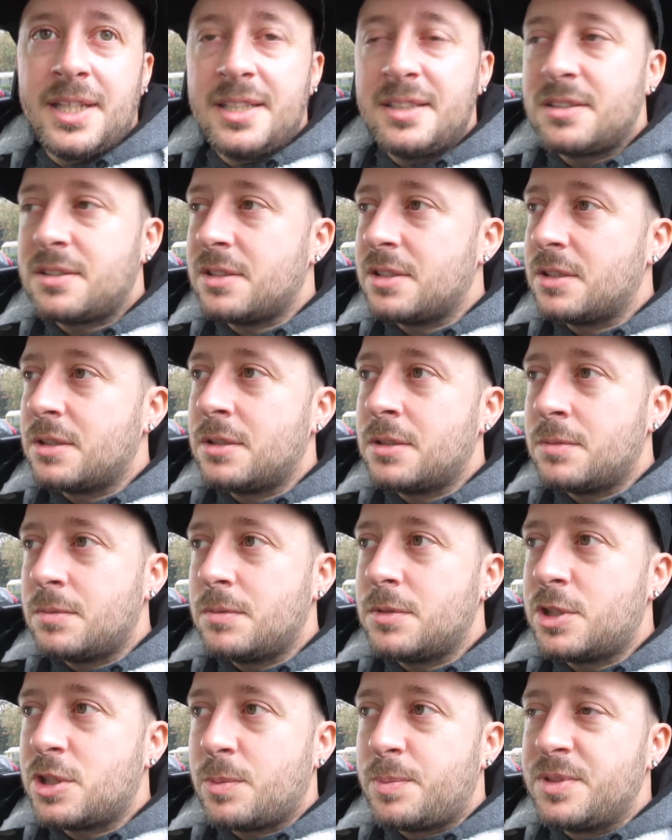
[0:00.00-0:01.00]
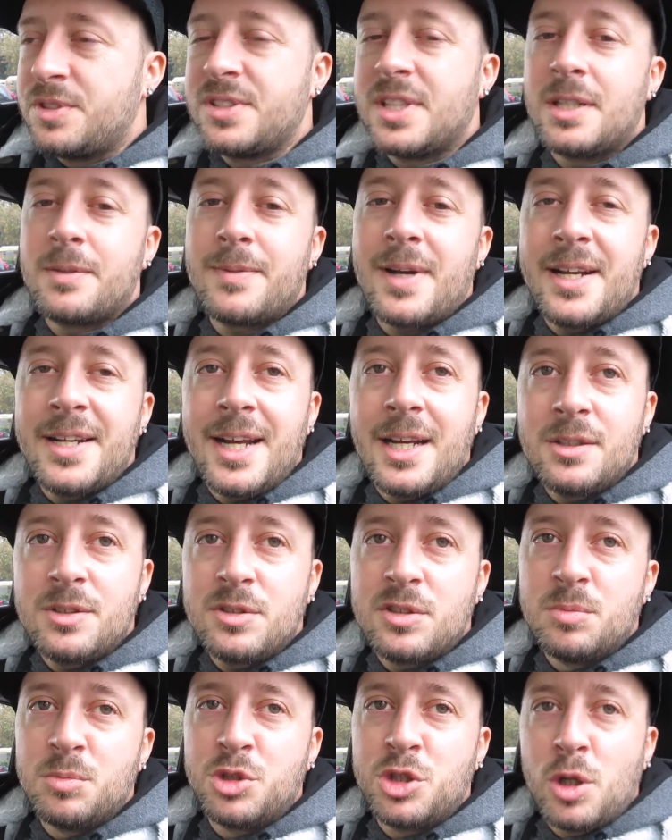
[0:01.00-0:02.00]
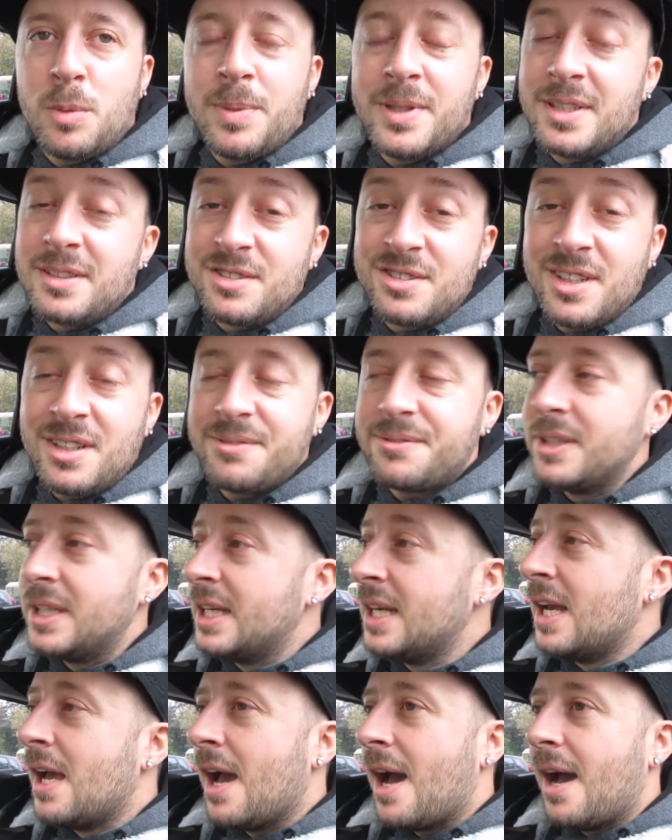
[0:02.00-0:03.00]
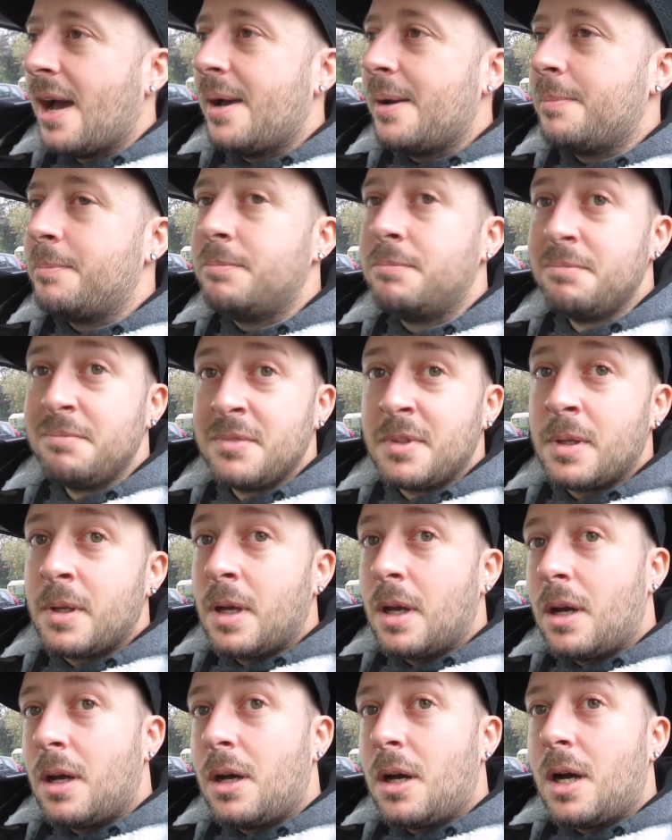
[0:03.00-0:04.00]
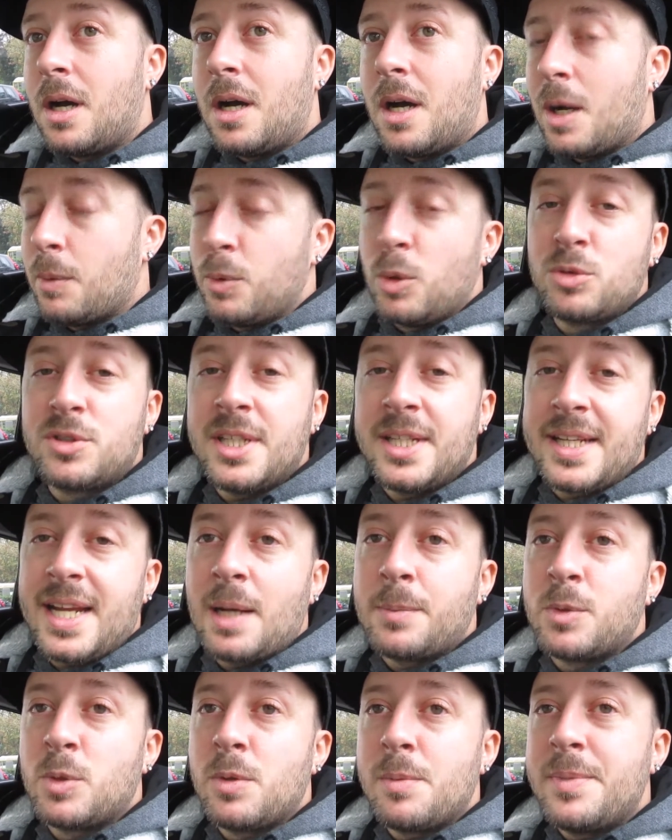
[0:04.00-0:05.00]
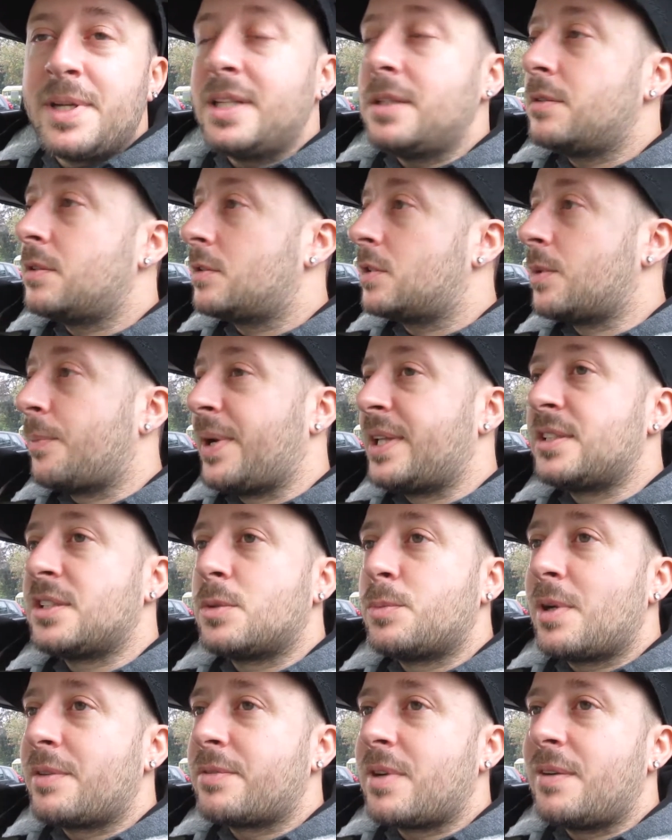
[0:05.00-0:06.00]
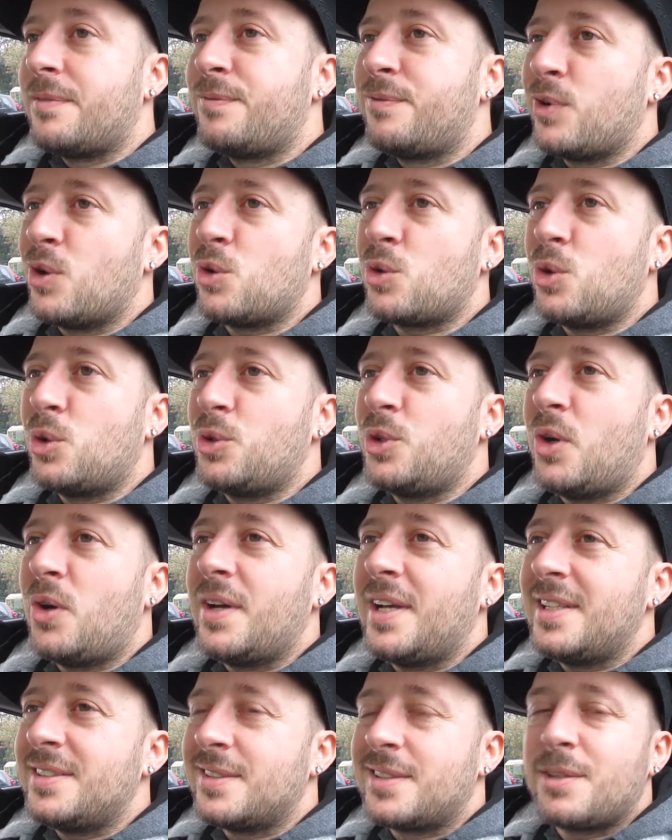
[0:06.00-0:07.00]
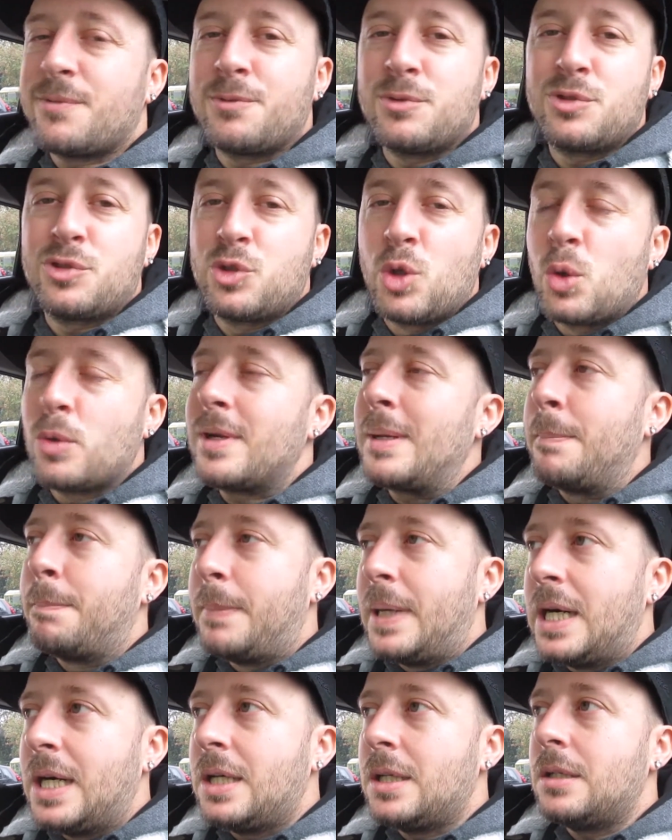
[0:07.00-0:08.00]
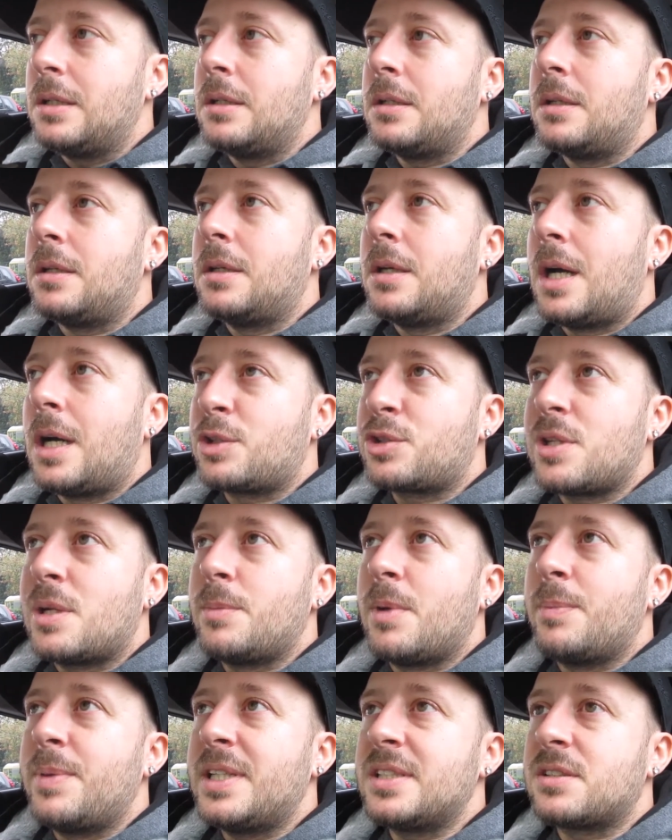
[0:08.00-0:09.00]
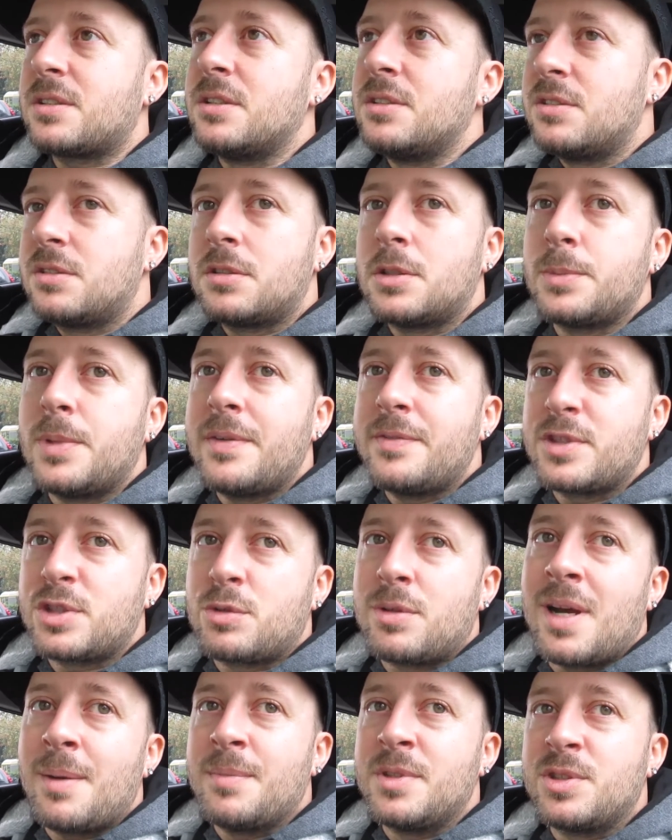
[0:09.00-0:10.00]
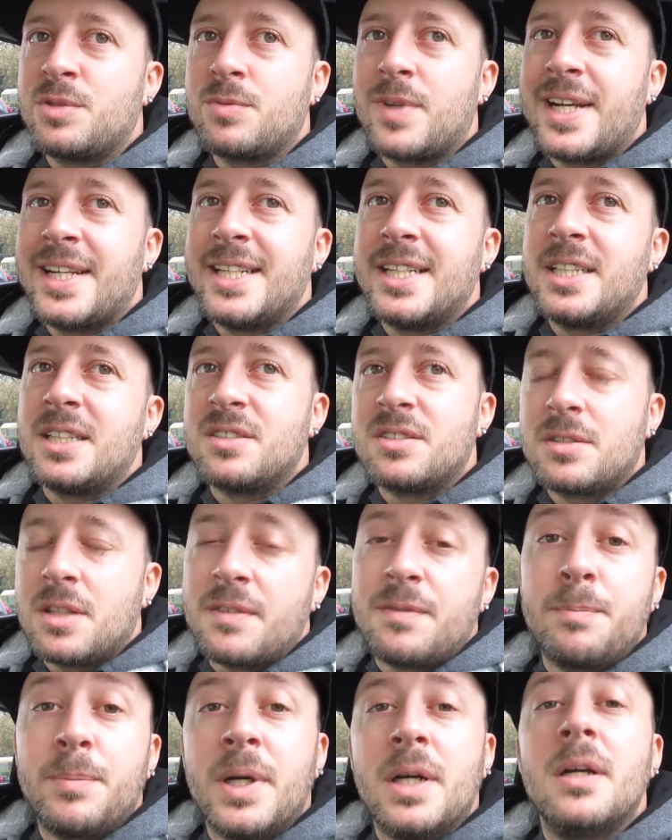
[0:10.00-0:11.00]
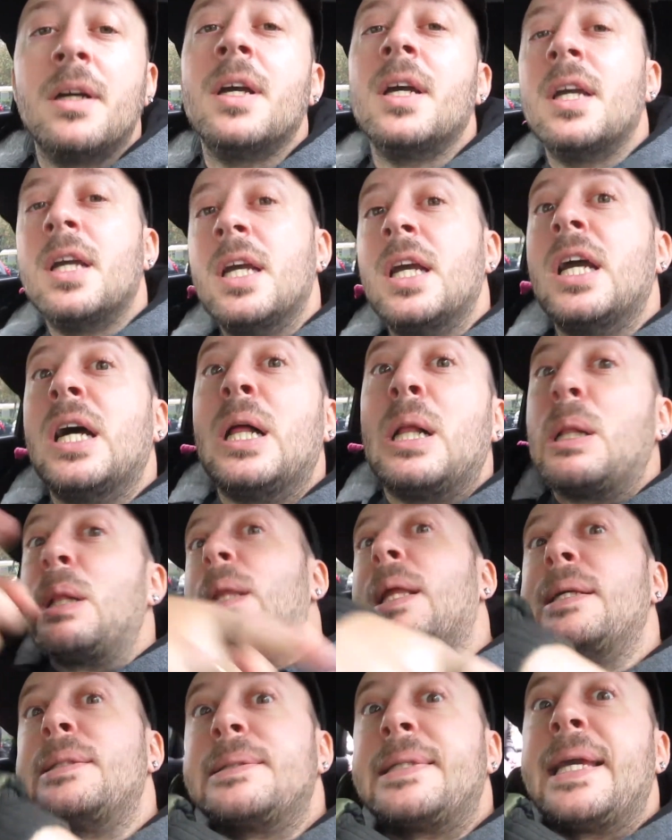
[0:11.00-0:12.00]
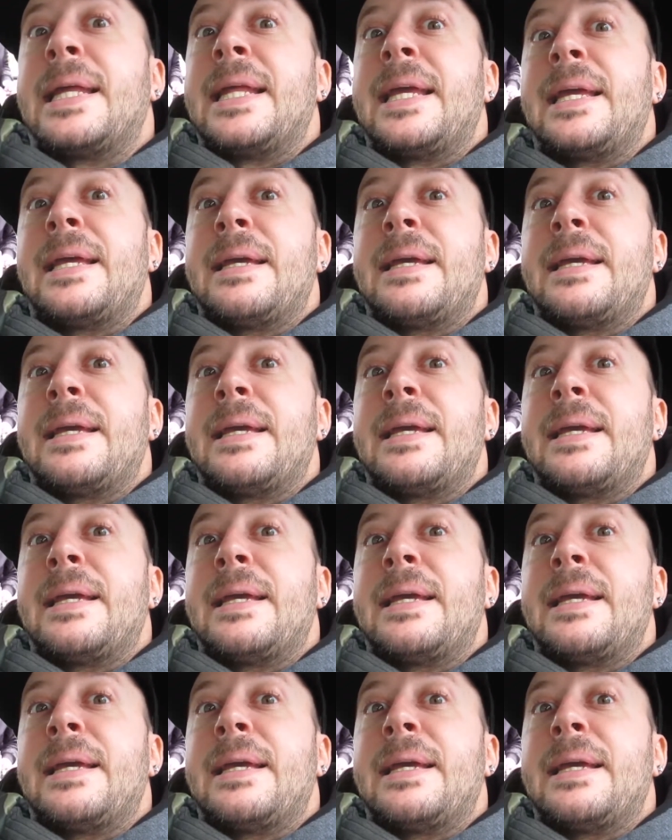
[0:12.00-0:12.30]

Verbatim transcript: head into the shopping center right now do some shopping and stuff um, i will take the camera with me depending on whether i vlog or not is a different story but i try my best because the weather's crap it's raining and stuff but let's get it